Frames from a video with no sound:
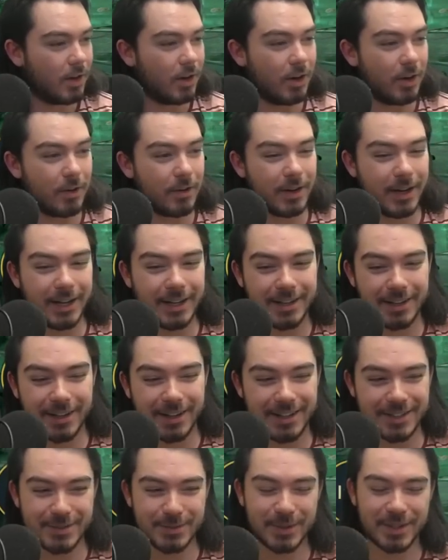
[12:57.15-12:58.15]
All right,
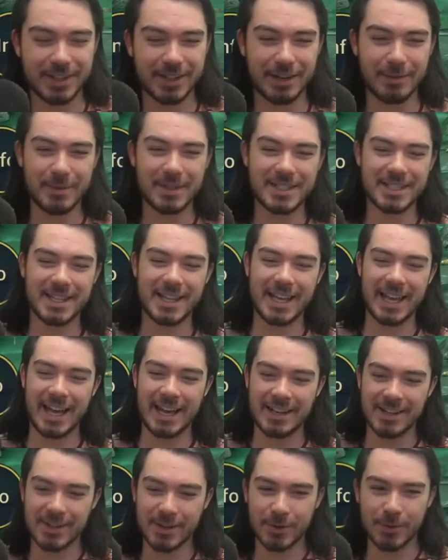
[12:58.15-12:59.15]
guys, we're coming to the
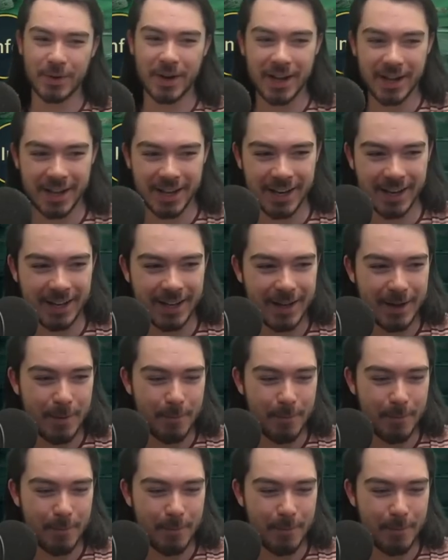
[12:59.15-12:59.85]
end of the run.